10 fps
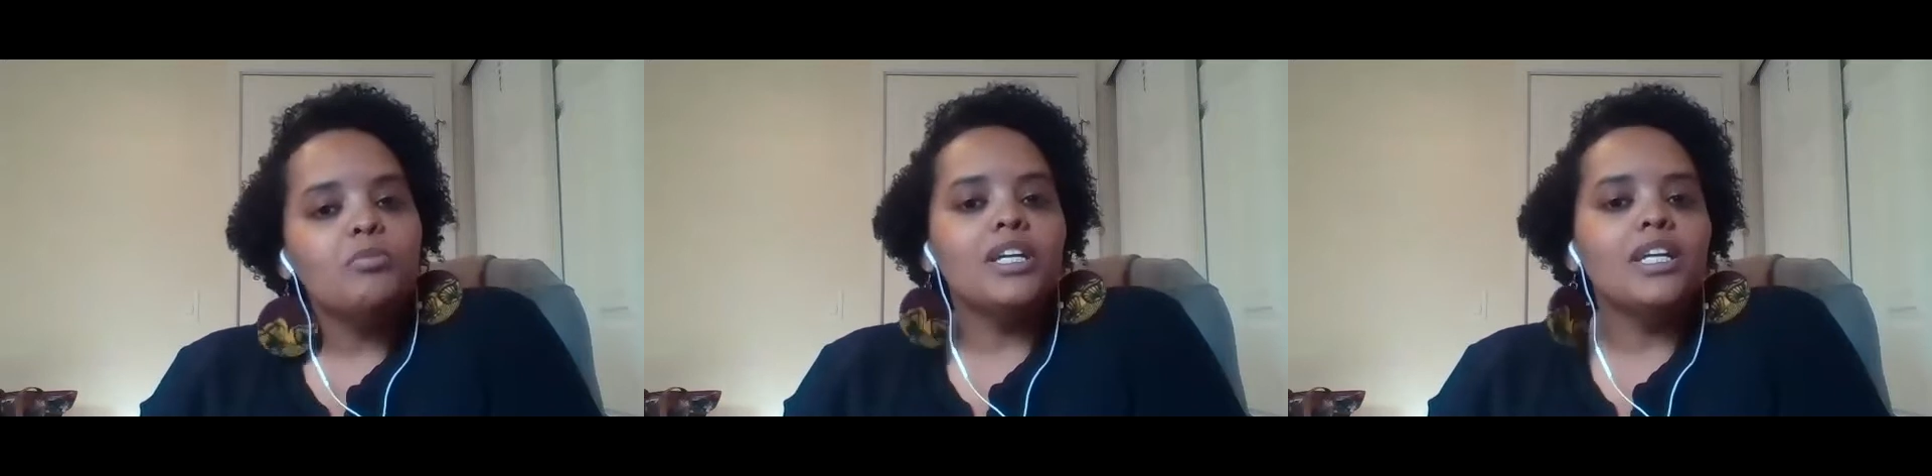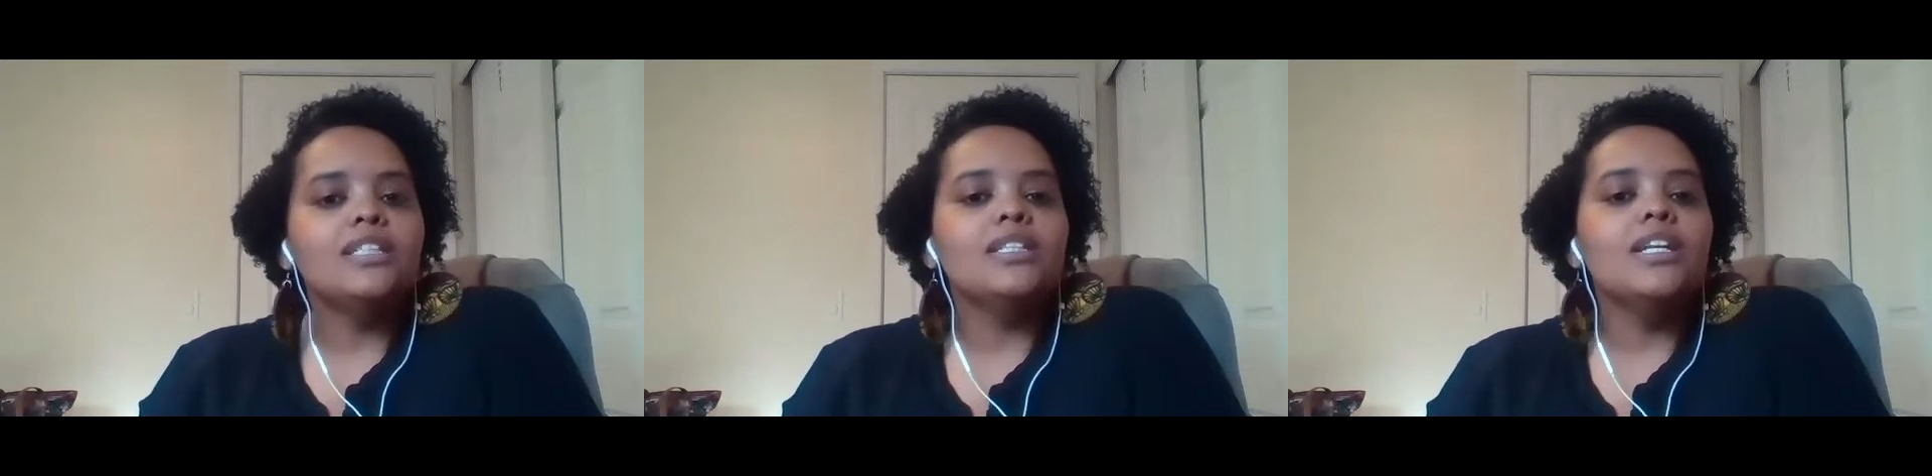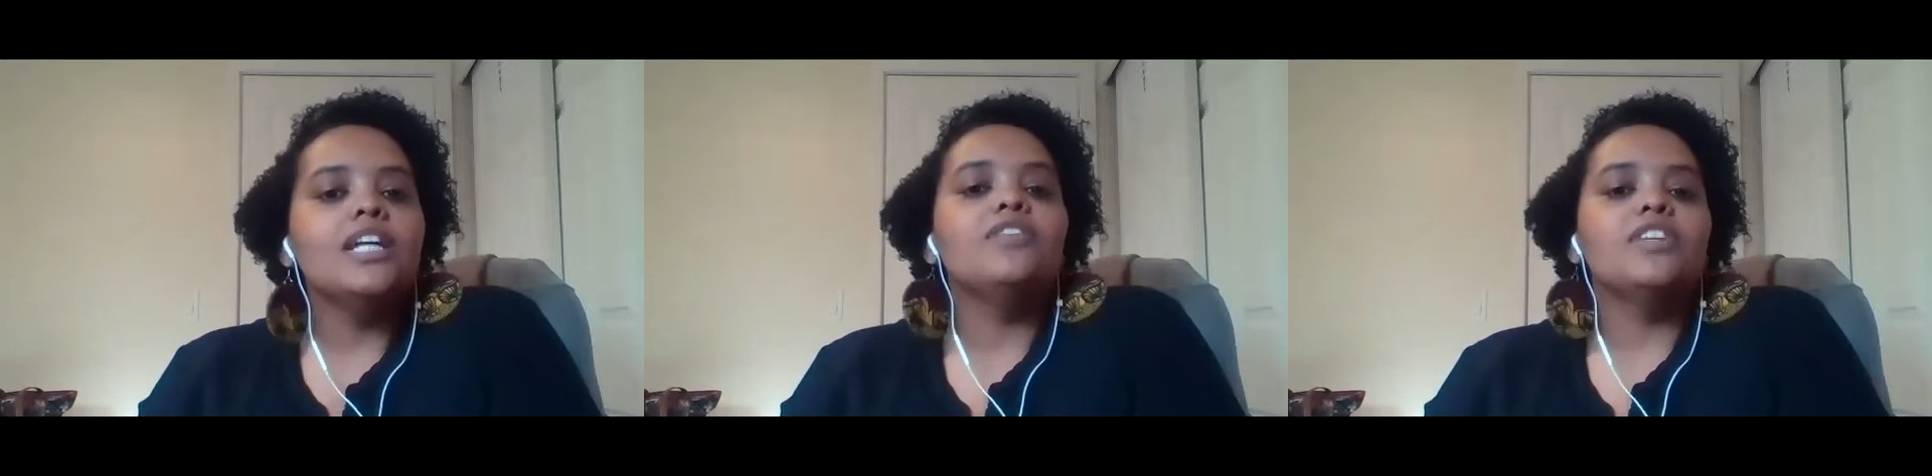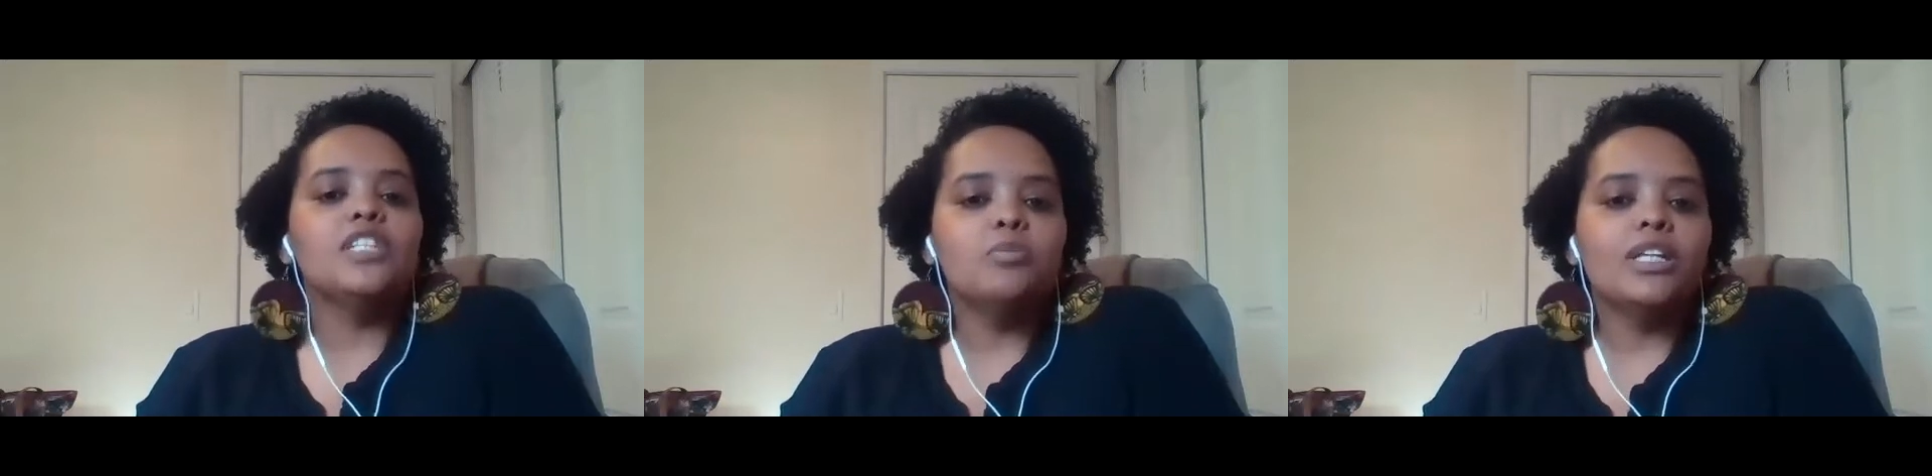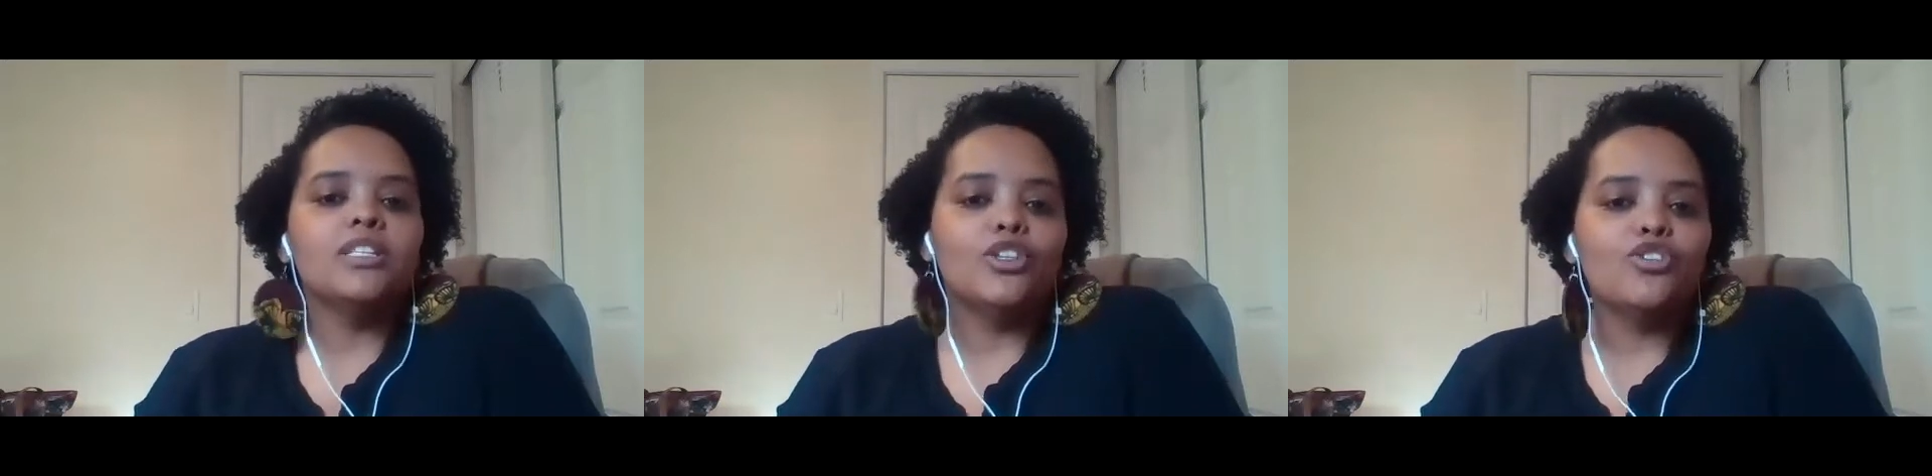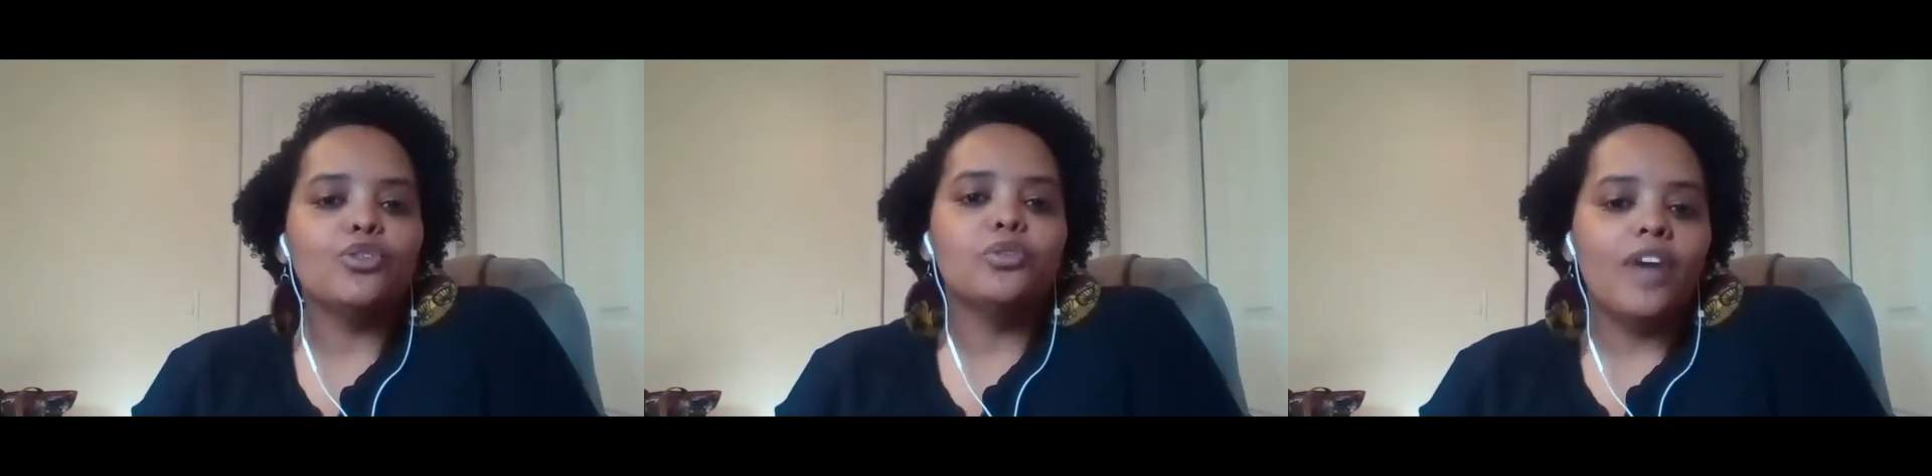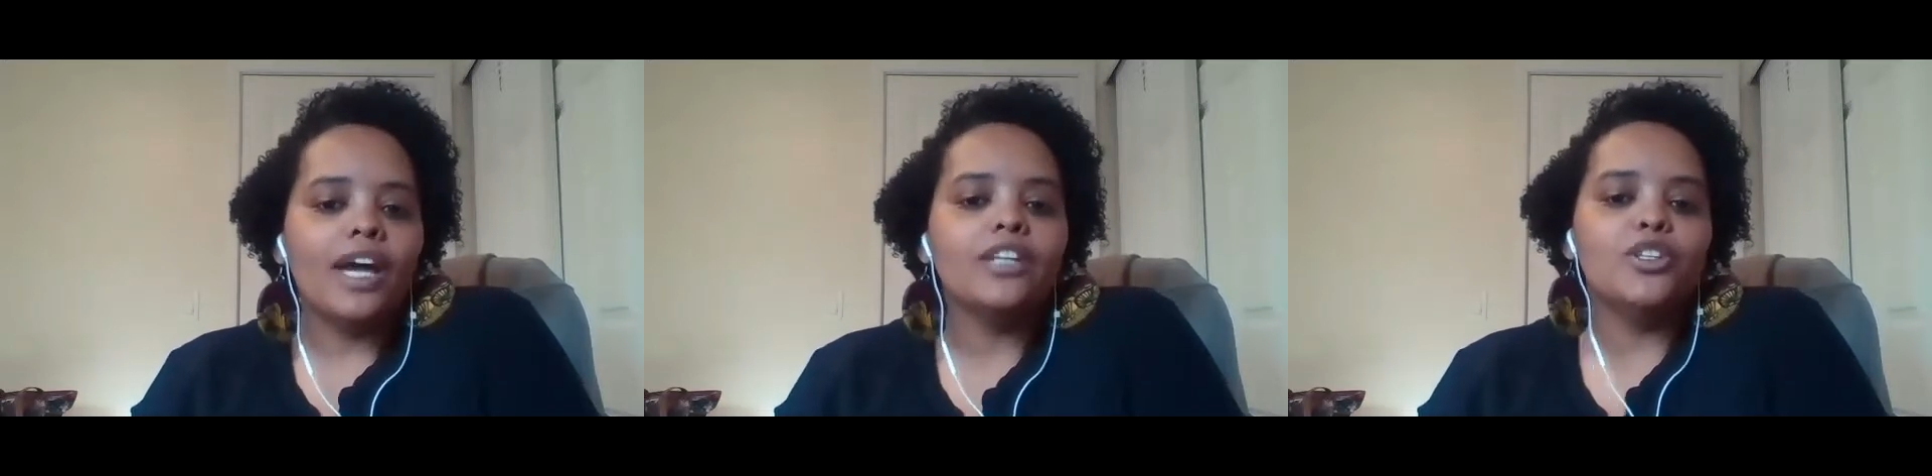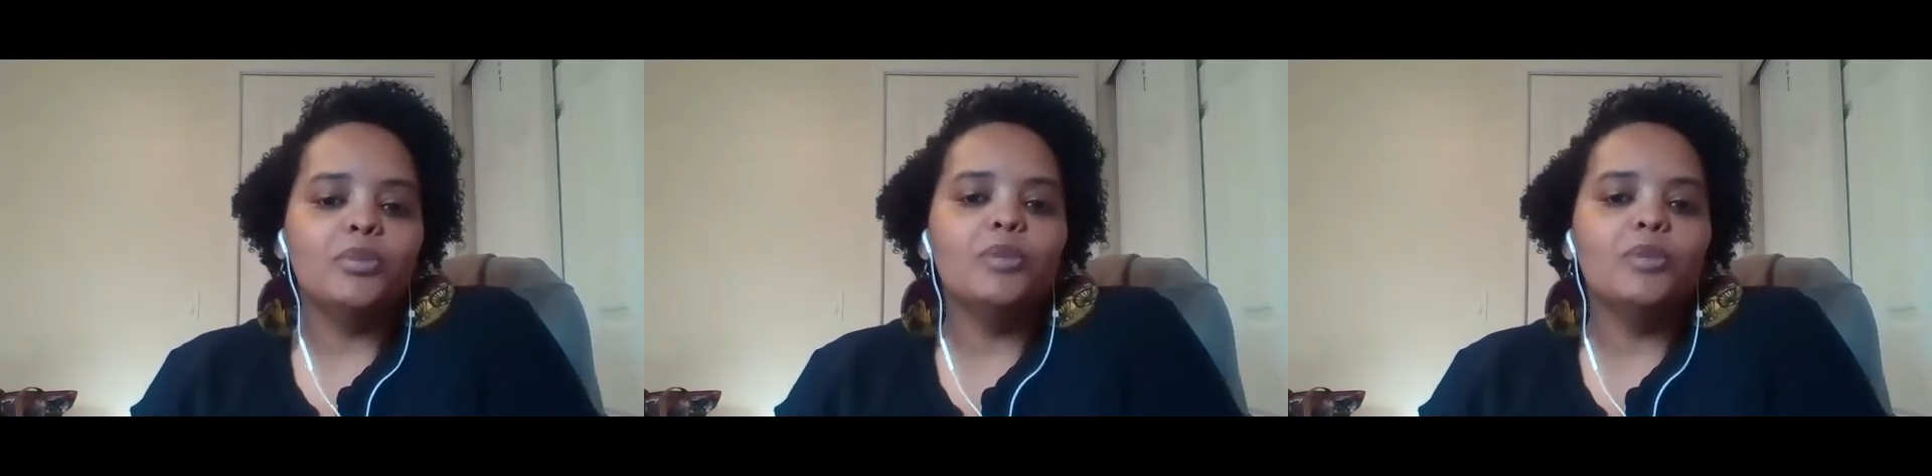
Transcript: but none of it is based on true fact or